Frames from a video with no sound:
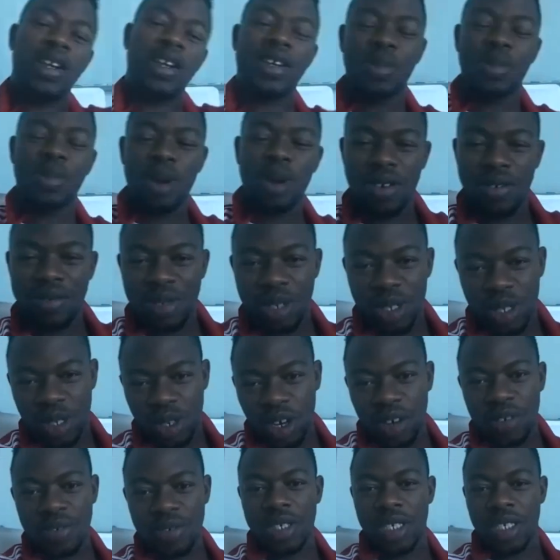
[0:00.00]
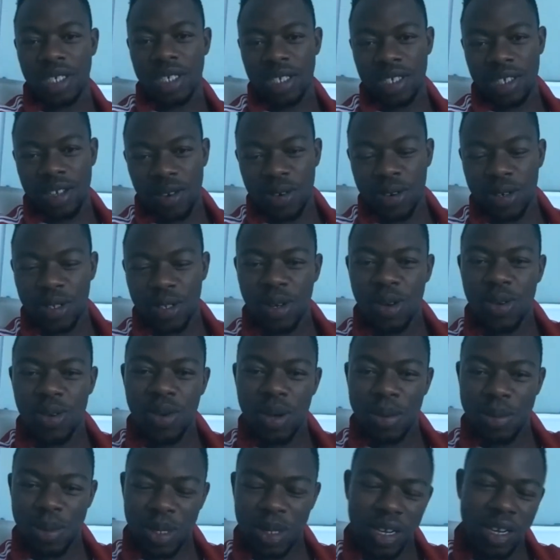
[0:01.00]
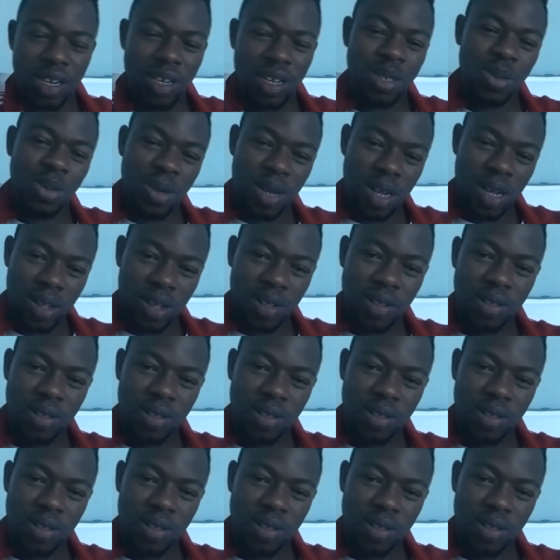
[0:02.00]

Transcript: as part of the services that was on the website as well.